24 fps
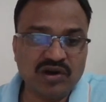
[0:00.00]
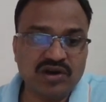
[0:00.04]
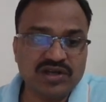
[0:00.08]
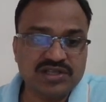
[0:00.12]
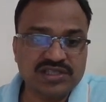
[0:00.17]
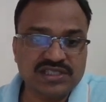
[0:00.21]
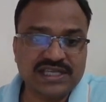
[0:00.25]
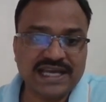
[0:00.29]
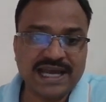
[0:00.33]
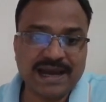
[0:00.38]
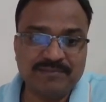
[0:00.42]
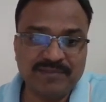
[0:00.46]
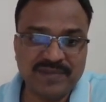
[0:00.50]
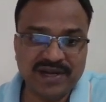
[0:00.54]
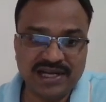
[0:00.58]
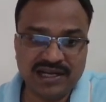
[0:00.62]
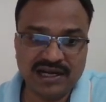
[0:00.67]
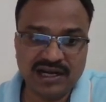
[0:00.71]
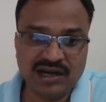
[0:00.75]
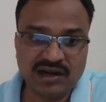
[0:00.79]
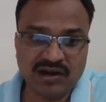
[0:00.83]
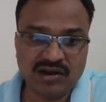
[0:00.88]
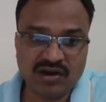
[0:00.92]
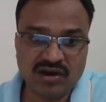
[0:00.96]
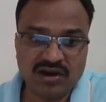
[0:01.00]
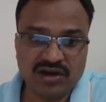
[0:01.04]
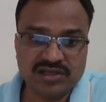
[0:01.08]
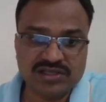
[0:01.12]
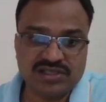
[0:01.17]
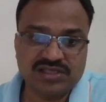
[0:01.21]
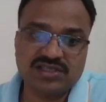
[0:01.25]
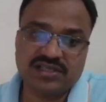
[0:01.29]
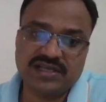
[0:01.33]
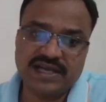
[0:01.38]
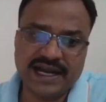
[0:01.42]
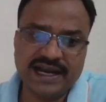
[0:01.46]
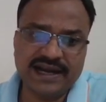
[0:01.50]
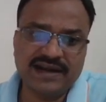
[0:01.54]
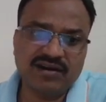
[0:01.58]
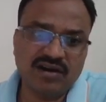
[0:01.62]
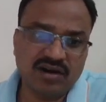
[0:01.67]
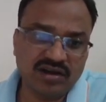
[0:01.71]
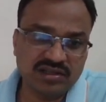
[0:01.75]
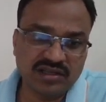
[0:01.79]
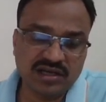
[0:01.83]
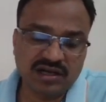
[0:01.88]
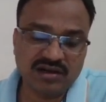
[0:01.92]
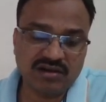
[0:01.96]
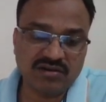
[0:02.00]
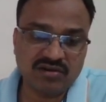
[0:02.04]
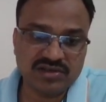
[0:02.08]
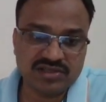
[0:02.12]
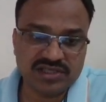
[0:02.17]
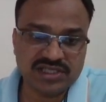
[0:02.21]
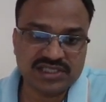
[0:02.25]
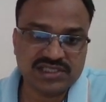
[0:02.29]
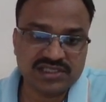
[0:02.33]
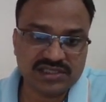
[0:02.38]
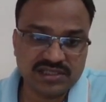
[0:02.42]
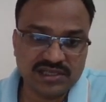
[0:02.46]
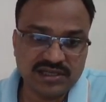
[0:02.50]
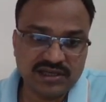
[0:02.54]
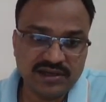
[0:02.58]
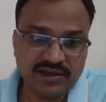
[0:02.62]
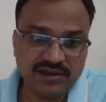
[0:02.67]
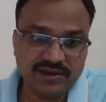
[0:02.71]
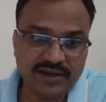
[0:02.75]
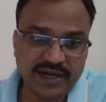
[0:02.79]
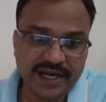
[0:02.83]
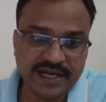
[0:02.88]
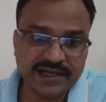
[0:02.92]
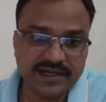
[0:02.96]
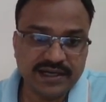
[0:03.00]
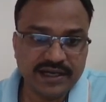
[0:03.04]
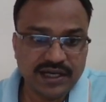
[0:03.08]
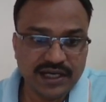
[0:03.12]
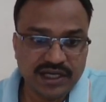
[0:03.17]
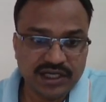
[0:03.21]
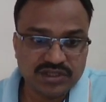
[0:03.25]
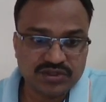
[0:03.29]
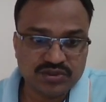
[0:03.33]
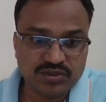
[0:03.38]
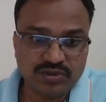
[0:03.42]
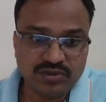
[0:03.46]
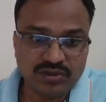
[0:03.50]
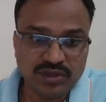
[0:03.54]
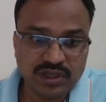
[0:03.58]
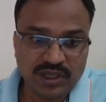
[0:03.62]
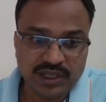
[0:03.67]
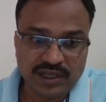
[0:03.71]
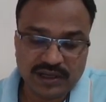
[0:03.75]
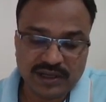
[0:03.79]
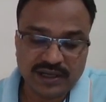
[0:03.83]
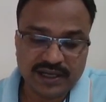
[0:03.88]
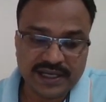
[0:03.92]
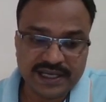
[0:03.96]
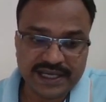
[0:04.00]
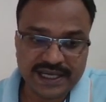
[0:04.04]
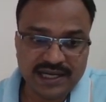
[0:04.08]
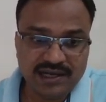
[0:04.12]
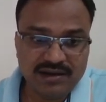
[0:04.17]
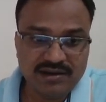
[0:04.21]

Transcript: clause capital clause and other clauses right so uh,